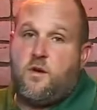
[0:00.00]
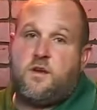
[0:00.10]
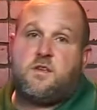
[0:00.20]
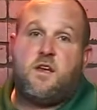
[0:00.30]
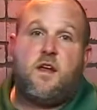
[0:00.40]
to
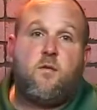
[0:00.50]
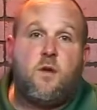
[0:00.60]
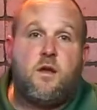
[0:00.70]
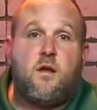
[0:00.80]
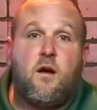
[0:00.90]
see a
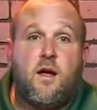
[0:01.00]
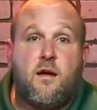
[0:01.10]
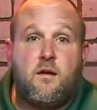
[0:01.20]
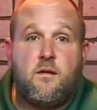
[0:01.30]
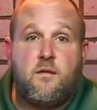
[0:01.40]
red dot
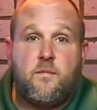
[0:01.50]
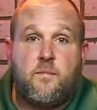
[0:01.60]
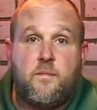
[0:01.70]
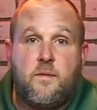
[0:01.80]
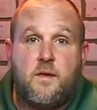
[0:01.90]

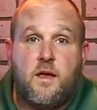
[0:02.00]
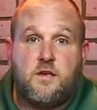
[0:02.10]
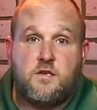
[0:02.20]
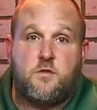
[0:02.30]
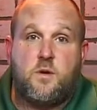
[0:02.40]
as
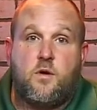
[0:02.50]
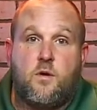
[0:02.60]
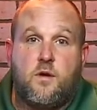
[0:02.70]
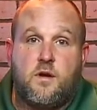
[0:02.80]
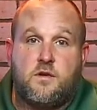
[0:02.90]
it's
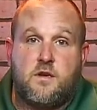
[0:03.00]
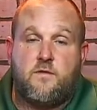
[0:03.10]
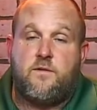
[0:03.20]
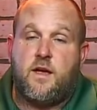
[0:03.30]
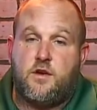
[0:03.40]
recording. It's gonna
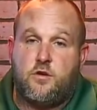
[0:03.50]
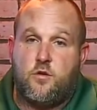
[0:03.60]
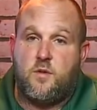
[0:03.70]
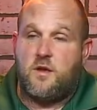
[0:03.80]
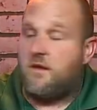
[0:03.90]
flash
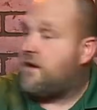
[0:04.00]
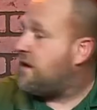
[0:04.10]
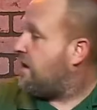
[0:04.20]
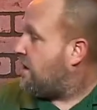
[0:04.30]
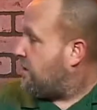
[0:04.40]
intermittently.
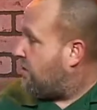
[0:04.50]
You